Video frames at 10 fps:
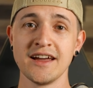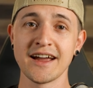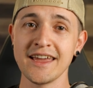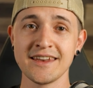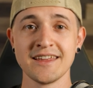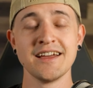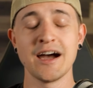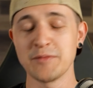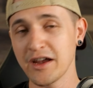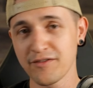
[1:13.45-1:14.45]
Again,
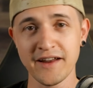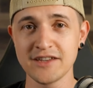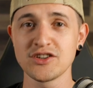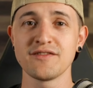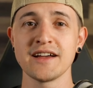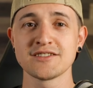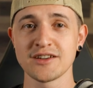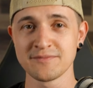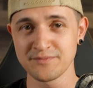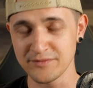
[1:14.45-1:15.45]
I'm not your financial
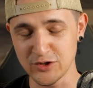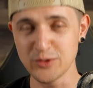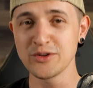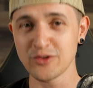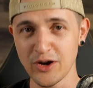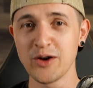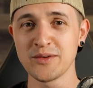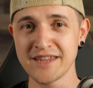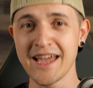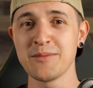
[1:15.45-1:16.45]
advisor. Do your
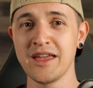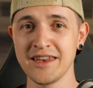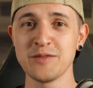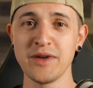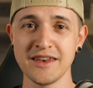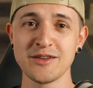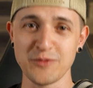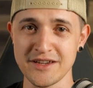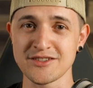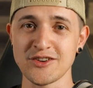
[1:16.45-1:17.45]
own damn independent
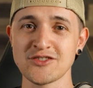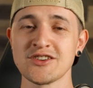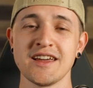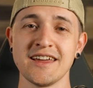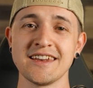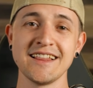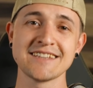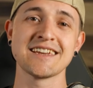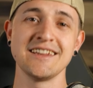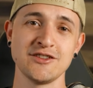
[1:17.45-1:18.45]
research. Now,
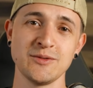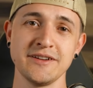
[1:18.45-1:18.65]
let's get into